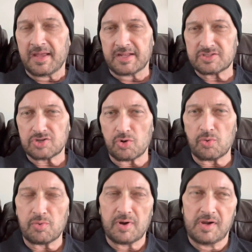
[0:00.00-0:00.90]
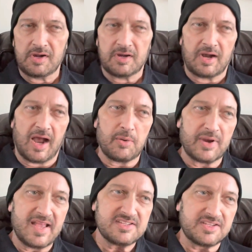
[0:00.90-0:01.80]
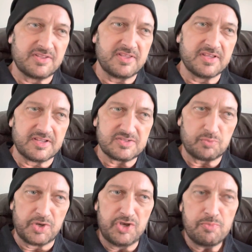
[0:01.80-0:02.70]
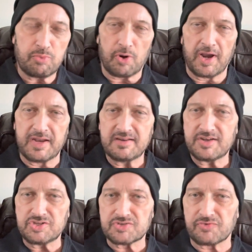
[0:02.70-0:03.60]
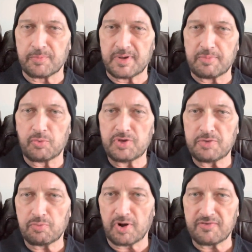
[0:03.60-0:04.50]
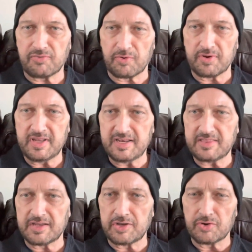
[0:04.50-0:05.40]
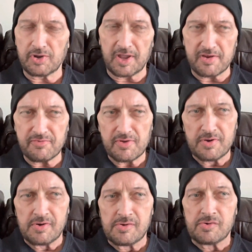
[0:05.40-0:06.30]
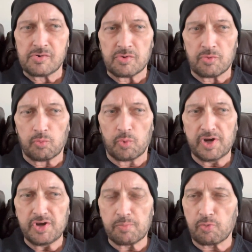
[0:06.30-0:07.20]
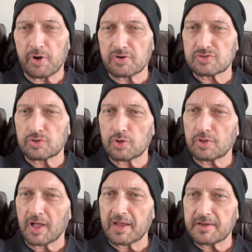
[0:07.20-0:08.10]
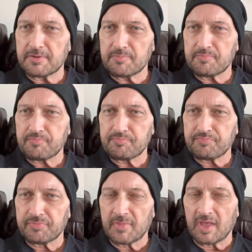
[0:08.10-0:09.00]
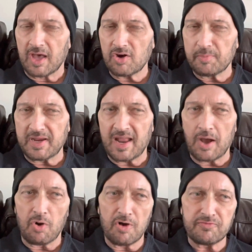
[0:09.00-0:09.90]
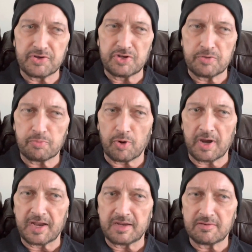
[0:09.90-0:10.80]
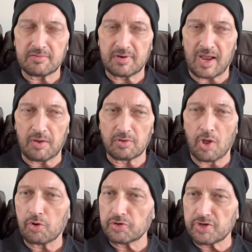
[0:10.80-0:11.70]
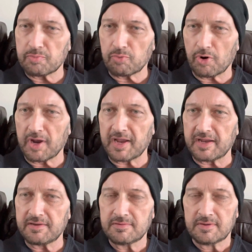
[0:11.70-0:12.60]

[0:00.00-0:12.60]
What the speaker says: And so I would ask you this: when you pray, not just for me, but when you pray for anything in your life, what do your prayers look like? I don't mean how often do you pray, how long do you pray?